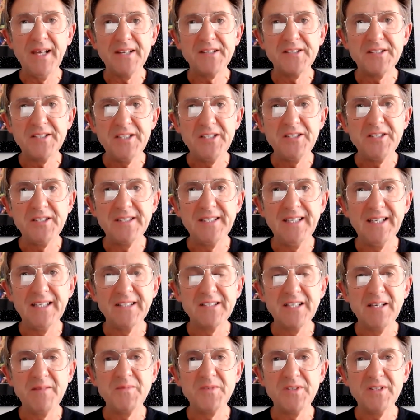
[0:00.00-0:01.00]
that CGT
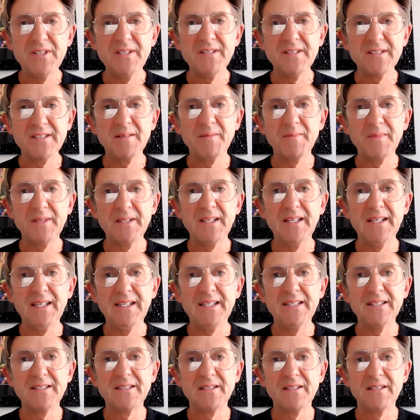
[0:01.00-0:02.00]
exemption, something that
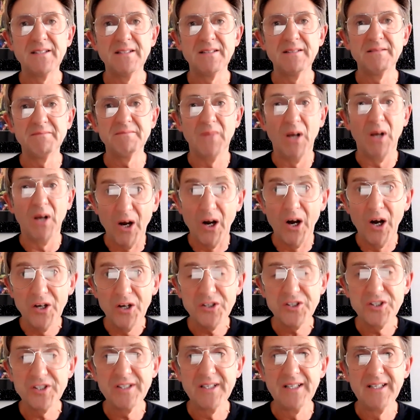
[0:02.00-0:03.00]
is
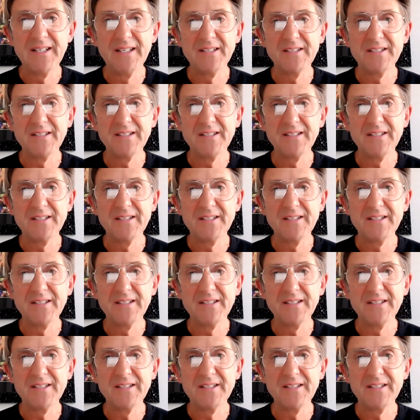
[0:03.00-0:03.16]
harsh,